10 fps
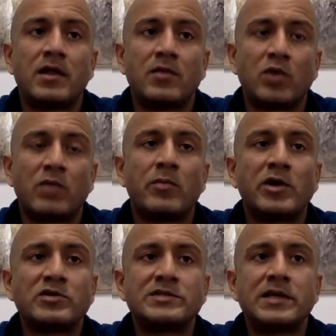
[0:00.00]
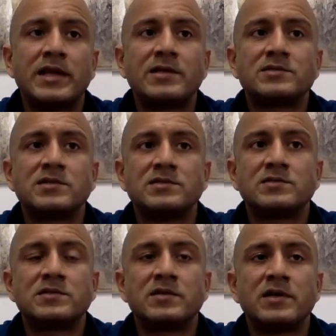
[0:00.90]
what I'm about to say next
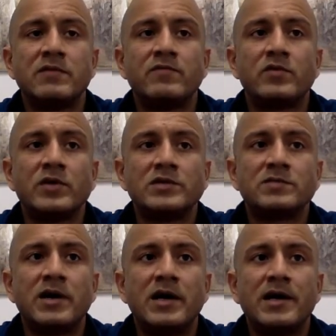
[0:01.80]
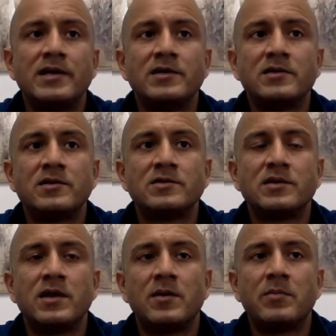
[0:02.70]
is influenced by
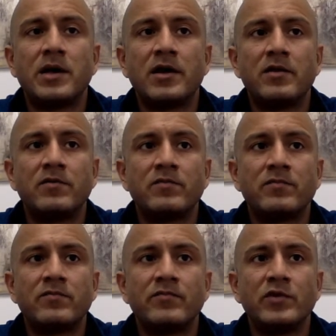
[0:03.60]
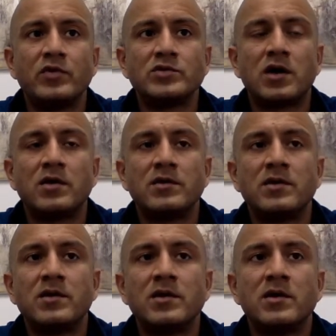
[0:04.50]
my views on
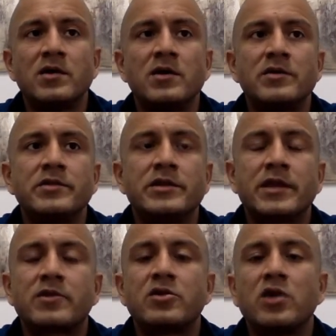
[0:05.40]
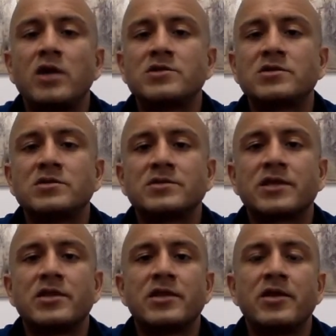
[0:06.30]
the technological
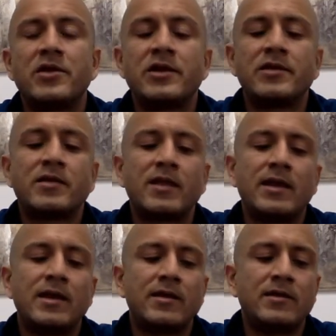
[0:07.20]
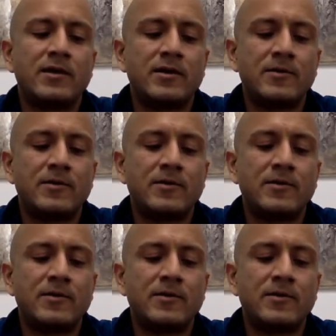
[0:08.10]
singularity, and